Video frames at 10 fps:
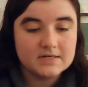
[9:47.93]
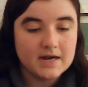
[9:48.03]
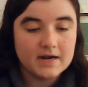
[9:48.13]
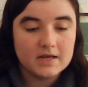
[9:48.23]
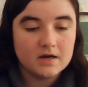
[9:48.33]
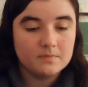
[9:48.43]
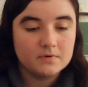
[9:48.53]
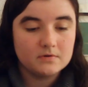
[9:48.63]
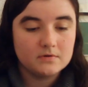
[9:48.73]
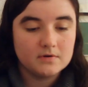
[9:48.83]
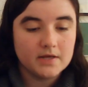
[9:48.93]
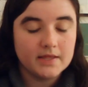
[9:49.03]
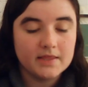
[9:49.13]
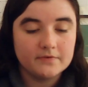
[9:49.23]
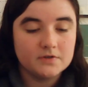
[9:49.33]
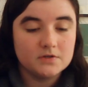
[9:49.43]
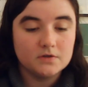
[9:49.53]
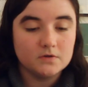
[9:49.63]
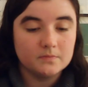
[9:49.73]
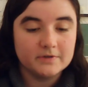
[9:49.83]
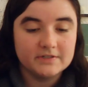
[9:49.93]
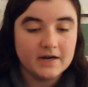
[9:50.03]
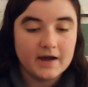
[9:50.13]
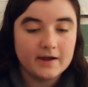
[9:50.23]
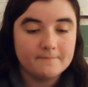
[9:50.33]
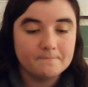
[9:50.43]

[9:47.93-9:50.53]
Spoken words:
tidy up, nothing left to do but die.